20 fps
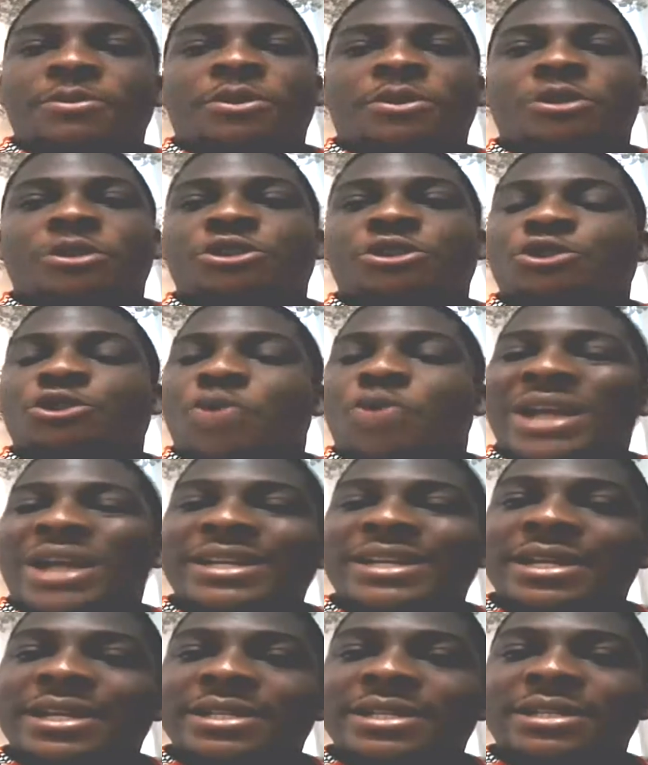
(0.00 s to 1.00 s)
not
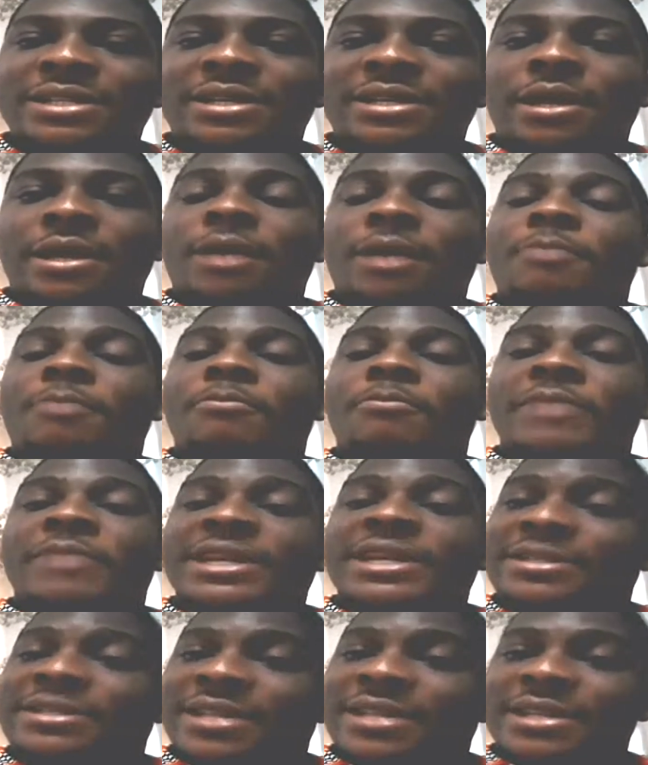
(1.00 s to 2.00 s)
squandered,
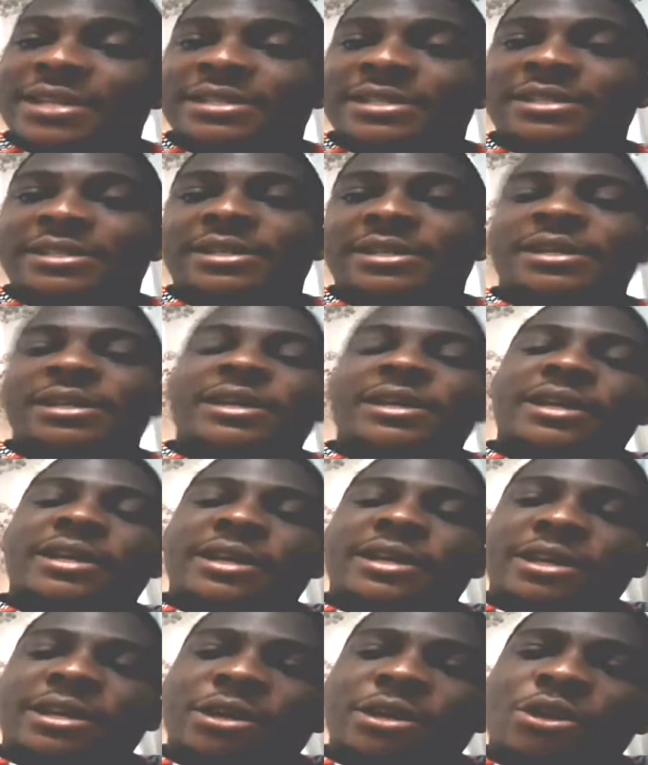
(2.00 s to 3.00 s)
instead
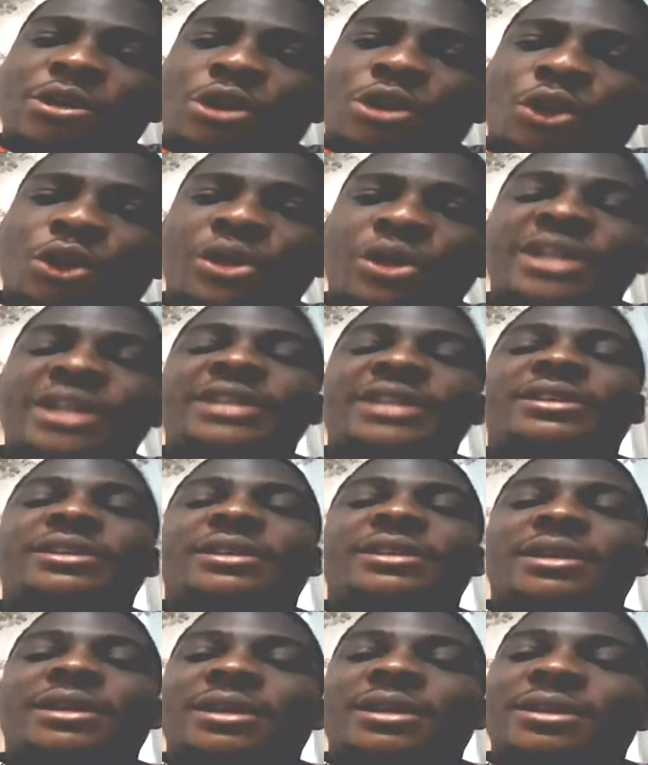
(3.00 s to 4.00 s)
growing
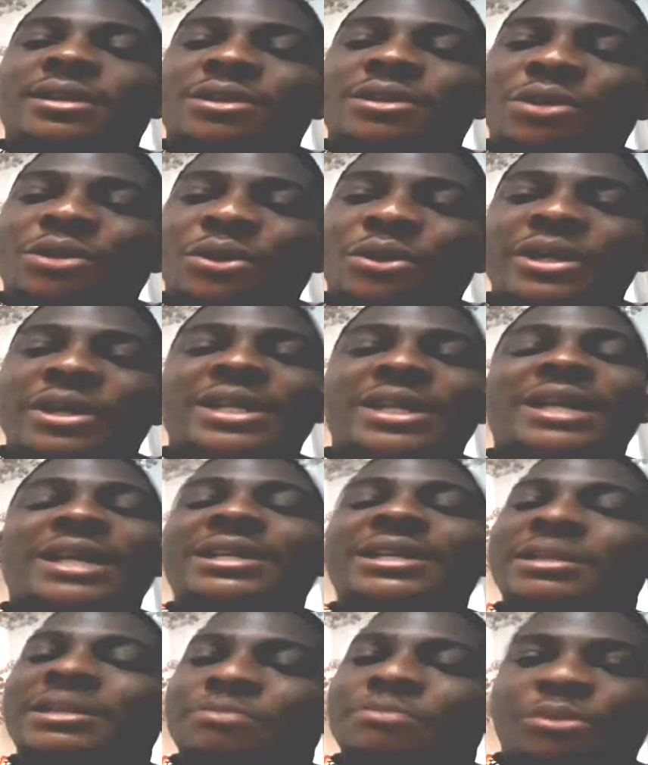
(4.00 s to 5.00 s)
and
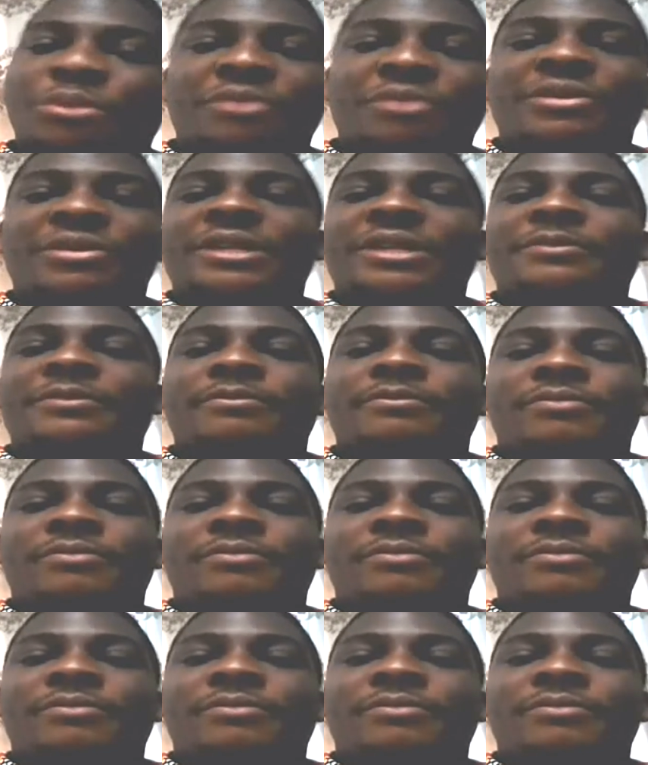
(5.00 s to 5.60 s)
moving.